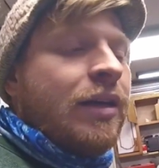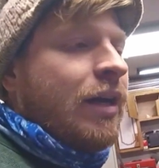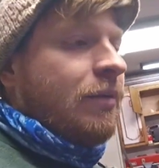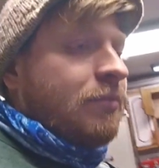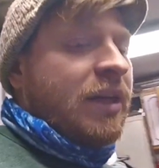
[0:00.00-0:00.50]

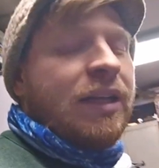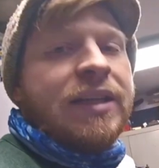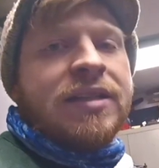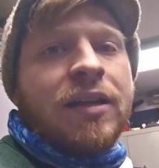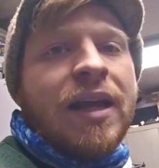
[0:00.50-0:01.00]
But at
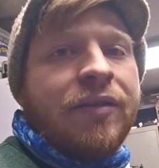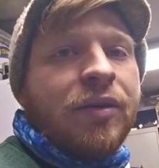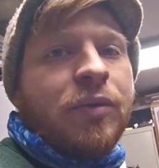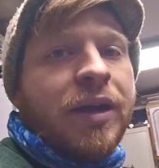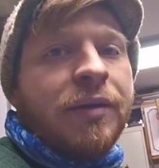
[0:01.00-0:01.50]
least I'll have
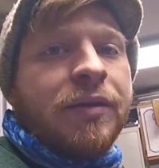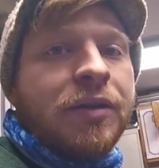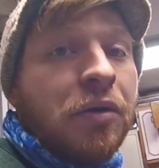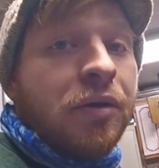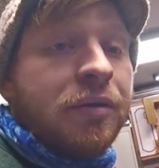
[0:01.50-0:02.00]
it when I
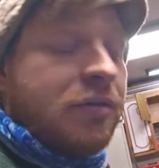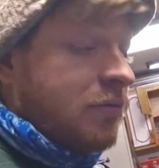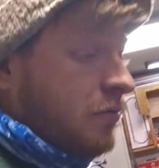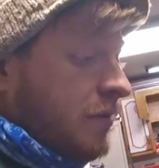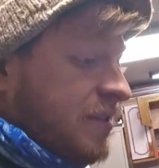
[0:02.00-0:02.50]
go to
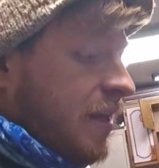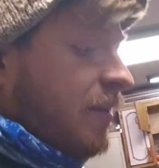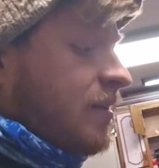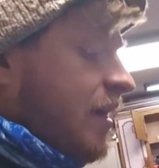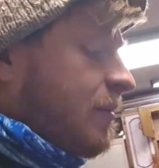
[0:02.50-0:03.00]
reset
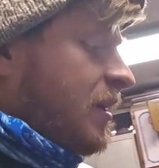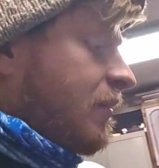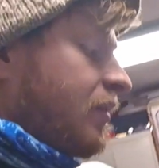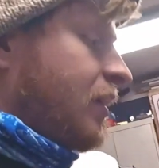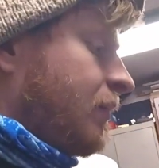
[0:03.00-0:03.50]
the timing and
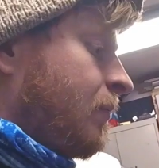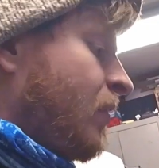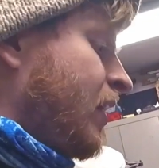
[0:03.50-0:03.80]
everything.